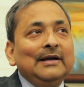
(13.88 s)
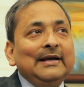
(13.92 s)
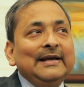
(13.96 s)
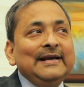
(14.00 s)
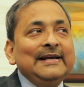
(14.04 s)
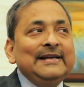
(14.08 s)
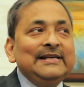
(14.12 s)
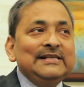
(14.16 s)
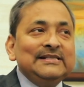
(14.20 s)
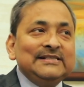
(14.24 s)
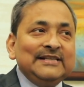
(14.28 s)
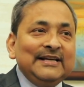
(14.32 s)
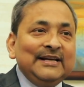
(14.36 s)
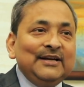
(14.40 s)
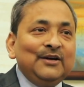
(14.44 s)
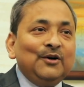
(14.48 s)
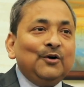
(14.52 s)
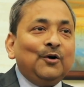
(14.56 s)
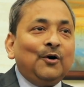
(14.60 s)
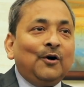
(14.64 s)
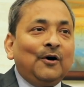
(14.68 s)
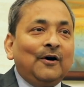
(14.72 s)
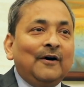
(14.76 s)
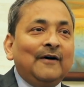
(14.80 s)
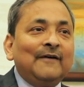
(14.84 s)
easing
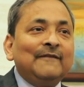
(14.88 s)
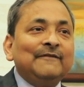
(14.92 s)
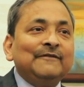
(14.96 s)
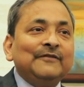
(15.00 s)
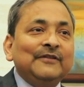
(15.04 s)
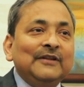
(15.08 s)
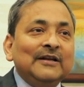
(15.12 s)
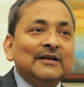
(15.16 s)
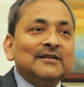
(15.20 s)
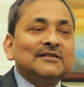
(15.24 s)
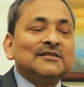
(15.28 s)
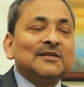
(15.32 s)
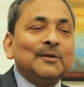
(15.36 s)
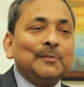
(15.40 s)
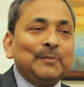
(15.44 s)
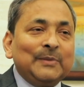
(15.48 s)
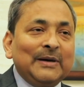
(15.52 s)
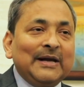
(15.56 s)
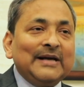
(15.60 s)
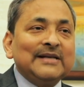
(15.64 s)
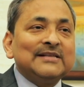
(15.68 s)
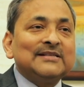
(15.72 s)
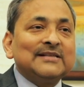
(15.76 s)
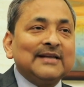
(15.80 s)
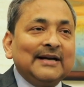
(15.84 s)
of the
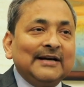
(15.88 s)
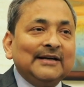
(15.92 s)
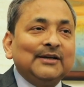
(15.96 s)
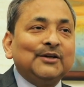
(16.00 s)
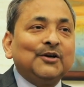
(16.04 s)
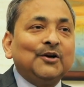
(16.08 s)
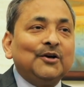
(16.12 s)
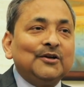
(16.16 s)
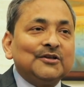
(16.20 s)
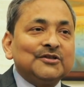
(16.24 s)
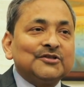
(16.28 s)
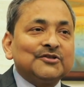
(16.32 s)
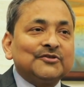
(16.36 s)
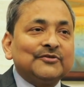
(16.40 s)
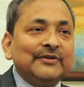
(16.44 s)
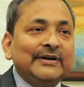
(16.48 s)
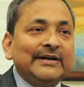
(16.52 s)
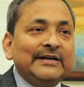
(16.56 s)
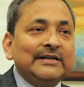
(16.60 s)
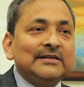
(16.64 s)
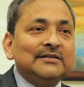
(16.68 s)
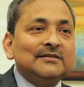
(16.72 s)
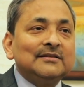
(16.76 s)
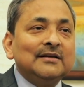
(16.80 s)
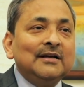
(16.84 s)
supply side
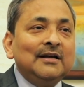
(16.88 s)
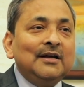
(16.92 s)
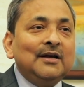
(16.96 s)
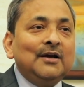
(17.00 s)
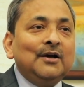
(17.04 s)
constraints,